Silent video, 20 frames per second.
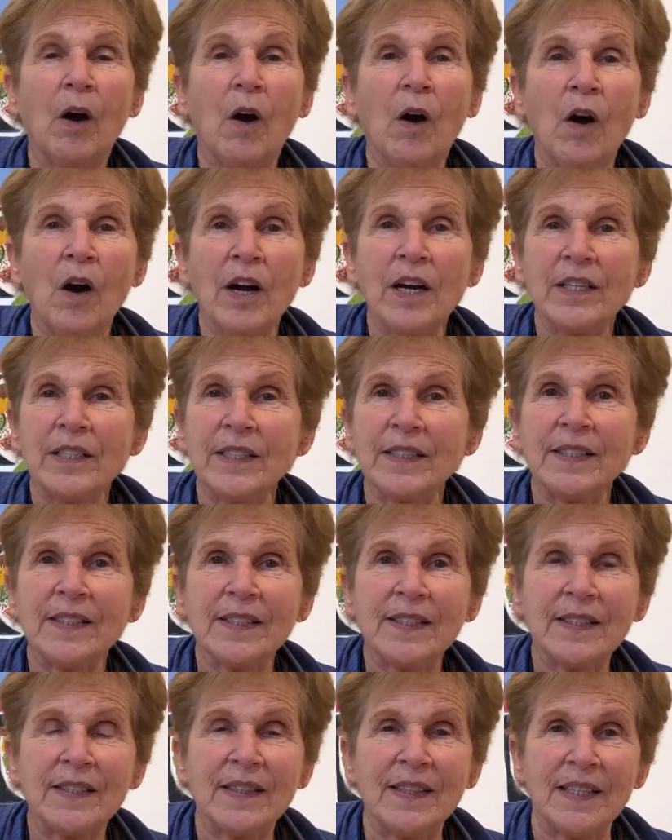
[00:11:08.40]

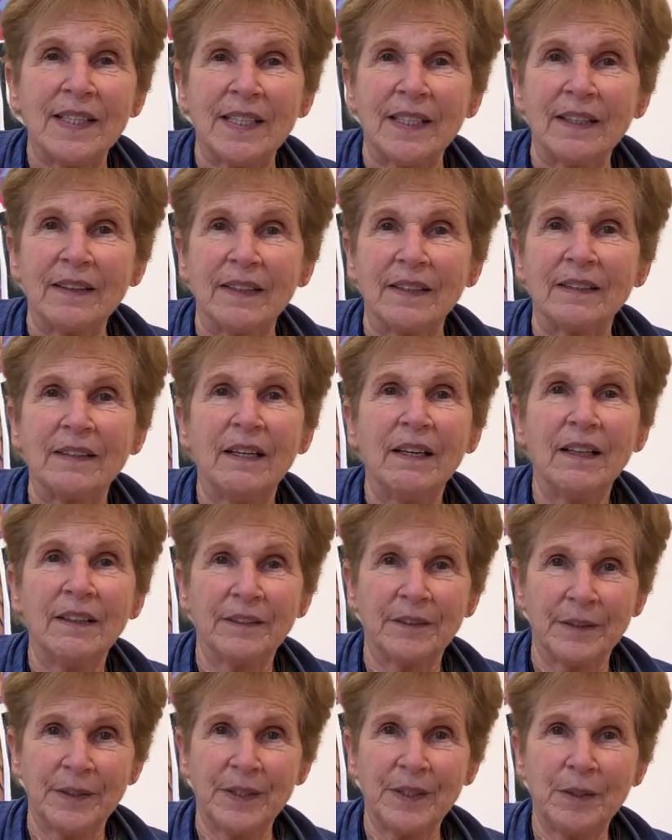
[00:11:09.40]
artists think that
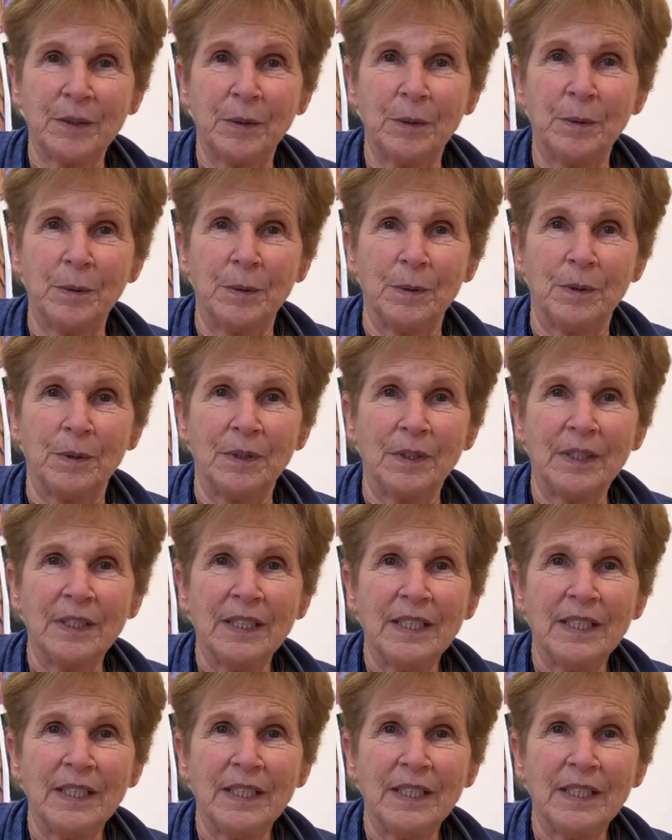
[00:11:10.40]
color is cool,